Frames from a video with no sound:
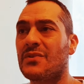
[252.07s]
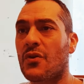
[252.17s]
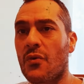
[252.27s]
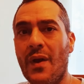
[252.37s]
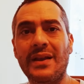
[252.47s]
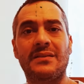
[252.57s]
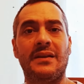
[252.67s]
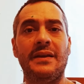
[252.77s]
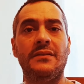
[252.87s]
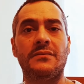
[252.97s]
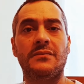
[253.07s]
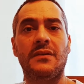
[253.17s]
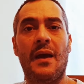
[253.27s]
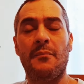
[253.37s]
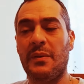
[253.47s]
correctly
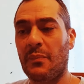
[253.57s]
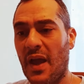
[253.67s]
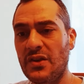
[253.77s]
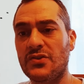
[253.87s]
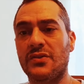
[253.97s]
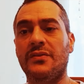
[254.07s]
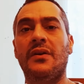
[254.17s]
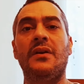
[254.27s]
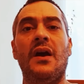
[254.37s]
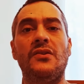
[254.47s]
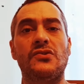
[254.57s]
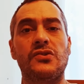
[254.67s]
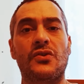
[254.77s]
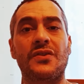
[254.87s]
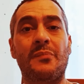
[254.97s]
and be patient and just
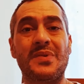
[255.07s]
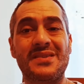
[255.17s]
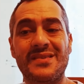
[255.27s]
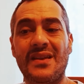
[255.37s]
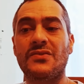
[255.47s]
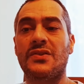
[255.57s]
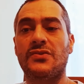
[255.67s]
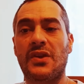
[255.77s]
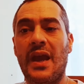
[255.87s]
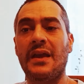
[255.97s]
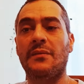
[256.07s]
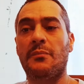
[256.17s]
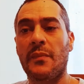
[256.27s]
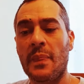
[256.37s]
look at the percentage gain,